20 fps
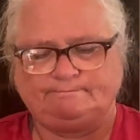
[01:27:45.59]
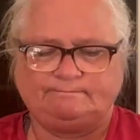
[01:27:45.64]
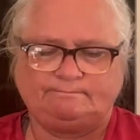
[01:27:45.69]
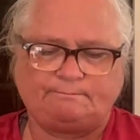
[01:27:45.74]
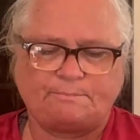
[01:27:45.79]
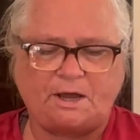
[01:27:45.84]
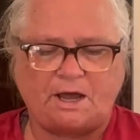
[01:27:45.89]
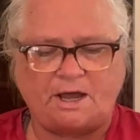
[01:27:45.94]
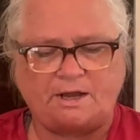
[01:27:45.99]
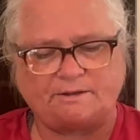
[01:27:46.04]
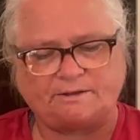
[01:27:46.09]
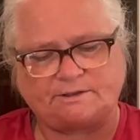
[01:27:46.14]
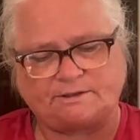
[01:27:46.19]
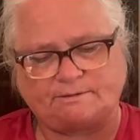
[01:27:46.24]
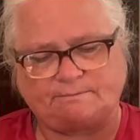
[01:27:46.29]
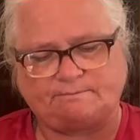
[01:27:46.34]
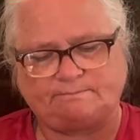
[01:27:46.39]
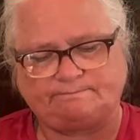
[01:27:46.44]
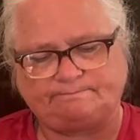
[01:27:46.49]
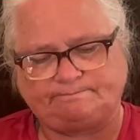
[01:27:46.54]
But
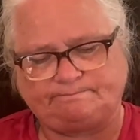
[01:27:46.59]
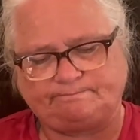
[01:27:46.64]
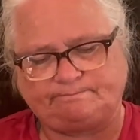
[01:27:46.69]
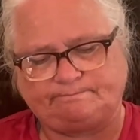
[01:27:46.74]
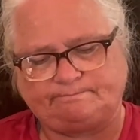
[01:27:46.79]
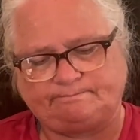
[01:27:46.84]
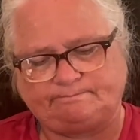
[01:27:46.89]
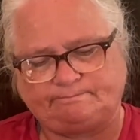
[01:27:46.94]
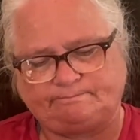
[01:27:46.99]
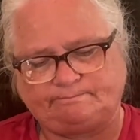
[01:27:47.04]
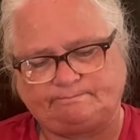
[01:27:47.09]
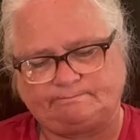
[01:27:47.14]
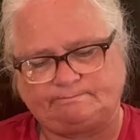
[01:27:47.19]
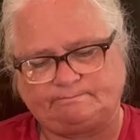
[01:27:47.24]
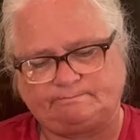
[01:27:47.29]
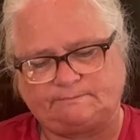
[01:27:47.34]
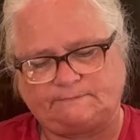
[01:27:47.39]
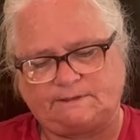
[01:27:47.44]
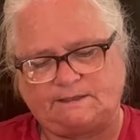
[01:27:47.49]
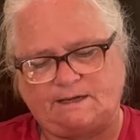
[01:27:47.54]

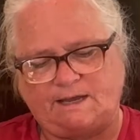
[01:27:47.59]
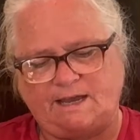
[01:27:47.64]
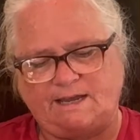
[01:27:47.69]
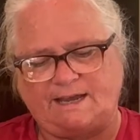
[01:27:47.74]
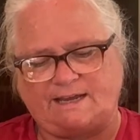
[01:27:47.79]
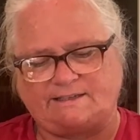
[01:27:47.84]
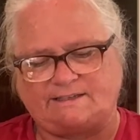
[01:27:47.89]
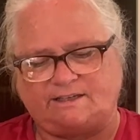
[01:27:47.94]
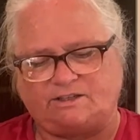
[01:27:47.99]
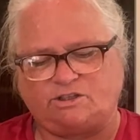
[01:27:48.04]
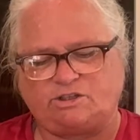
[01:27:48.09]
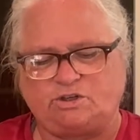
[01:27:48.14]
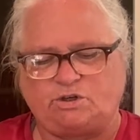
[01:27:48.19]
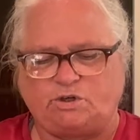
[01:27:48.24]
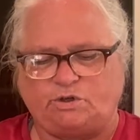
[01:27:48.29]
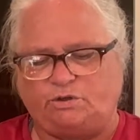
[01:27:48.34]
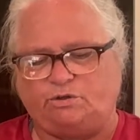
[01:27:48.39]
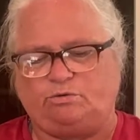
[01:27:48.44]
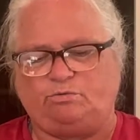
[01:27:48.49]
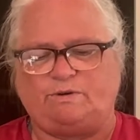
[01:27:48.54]
I guess it's
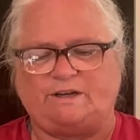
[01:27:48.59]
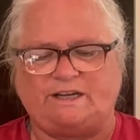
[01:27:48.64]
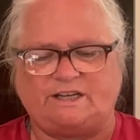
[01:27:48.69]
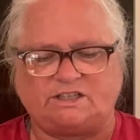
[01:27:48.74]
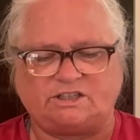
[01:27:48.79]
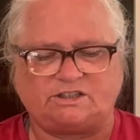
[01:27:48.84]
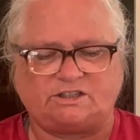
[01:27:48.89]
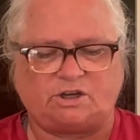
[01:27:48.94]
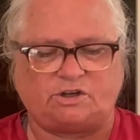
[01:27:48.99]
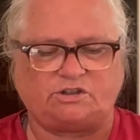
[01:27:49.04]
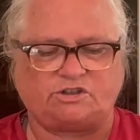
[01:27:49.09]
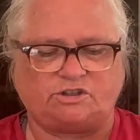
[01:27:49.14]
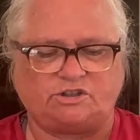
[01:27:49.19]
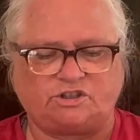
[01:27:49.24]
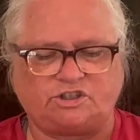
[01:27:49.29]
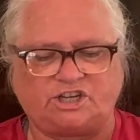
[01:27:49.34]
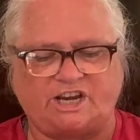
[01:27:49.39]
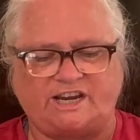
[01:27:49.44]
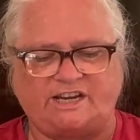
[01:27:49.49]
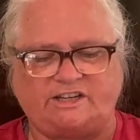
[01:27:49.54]
cool when it doesn't
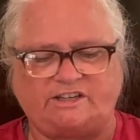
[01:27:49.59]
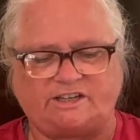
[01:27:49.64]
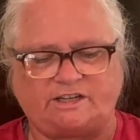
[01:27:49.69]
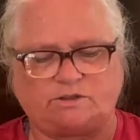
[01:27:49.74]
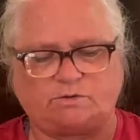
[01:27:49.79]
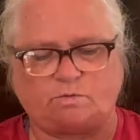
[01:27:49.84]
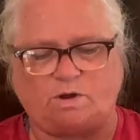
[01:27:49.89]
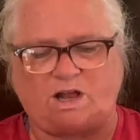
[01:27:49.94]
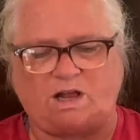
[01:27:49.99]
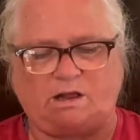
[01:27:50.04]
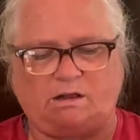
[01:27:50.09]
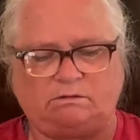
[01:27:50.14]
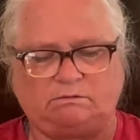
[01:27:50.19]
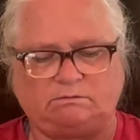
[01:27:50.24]
change as well.